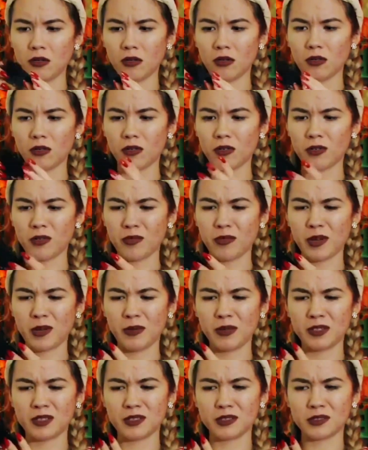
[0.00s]
Or
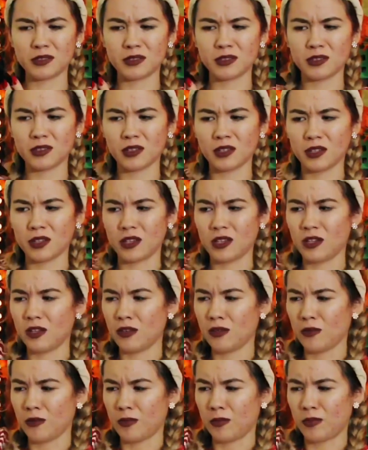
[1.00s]
maybe it's just a
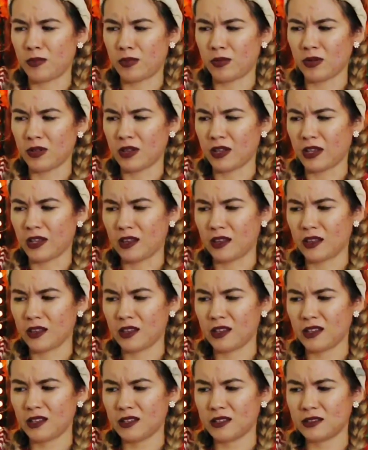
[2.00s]
thing you put like
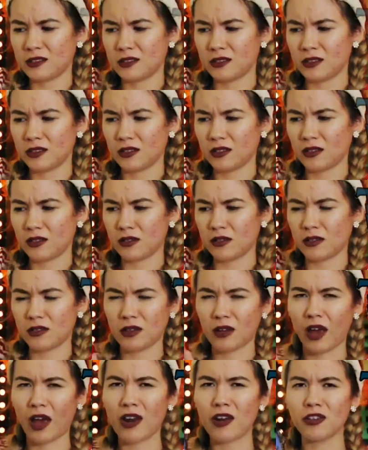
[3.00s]
this.
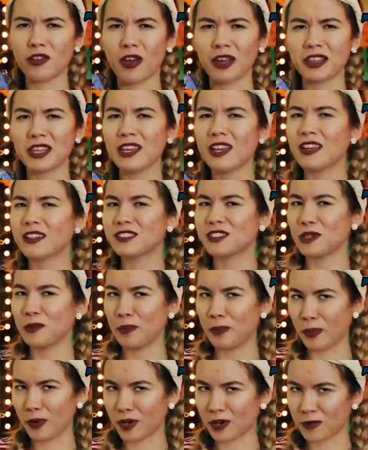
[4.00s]
I don't know, I think it's a
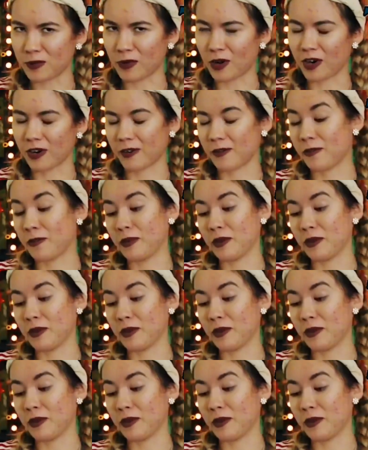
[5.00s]
bookmark,